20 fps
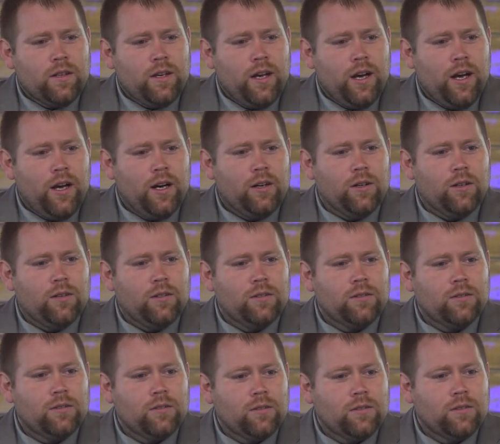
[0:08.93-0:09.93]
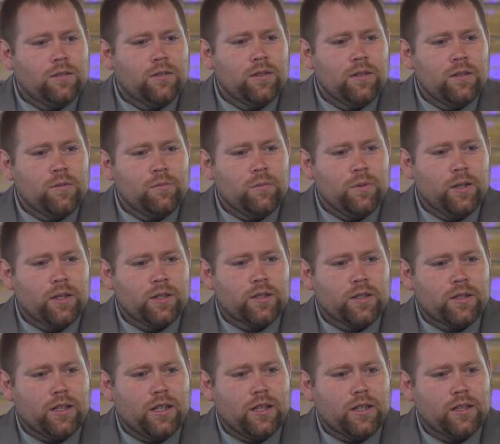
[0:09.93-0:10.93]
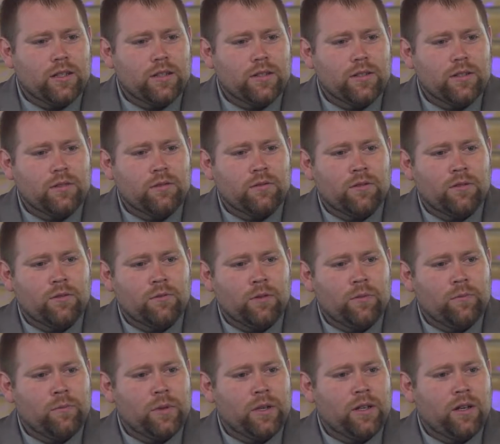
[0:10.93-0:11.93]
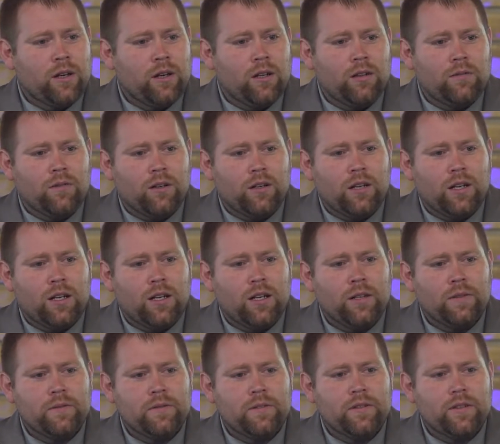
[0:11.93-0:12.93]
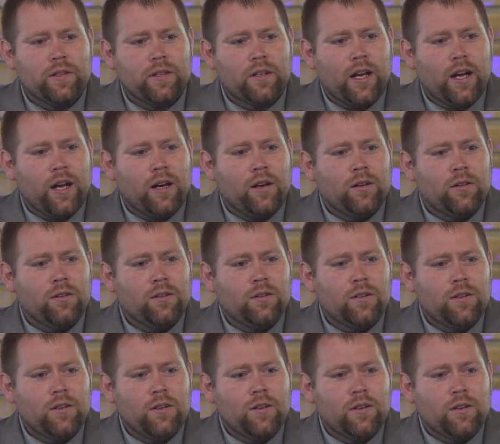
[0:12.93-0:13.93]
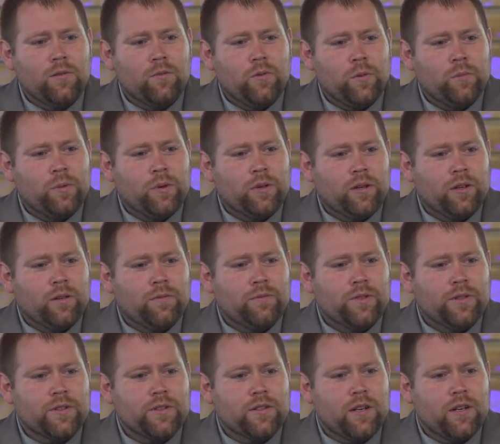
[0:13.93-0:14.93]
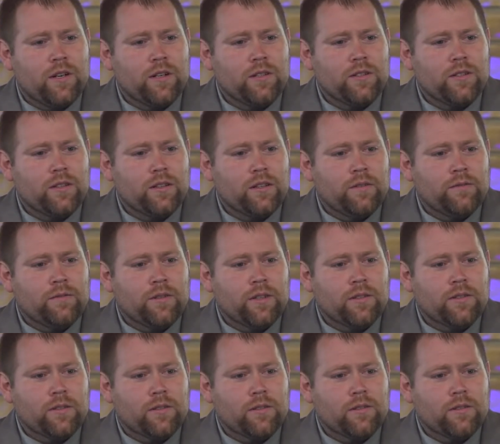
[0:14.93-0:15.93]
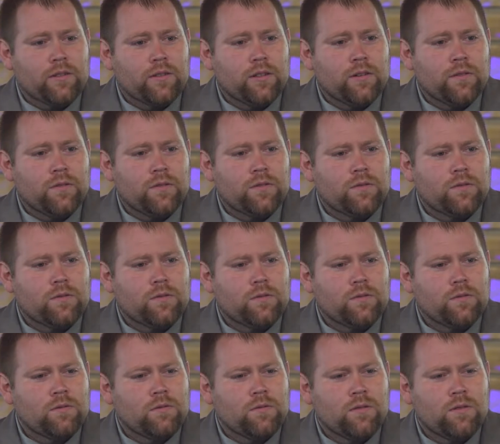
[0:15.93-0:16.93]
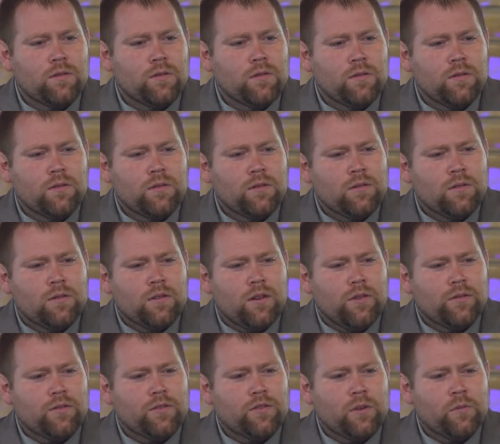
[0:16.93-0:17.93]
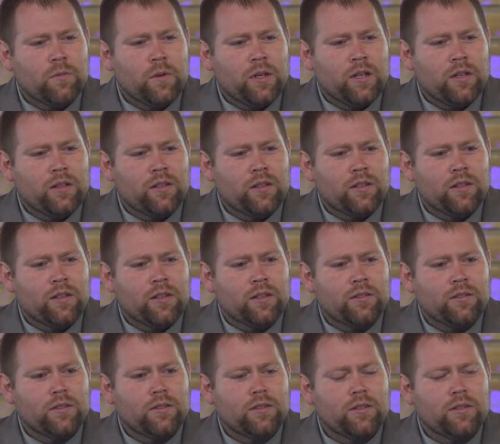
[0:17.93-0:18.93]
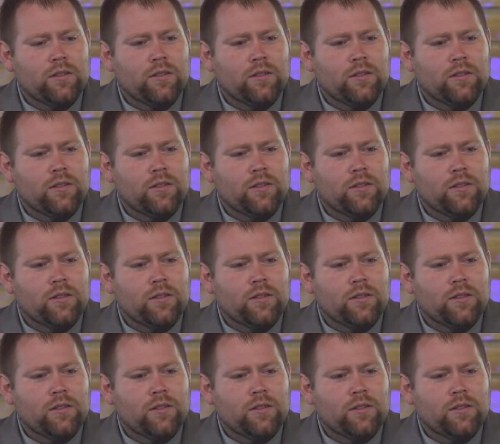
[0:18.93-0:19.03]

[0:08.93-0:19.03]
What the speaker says: how much like children we've been all of our lives and how we put on facades to convince ourselves of so many things.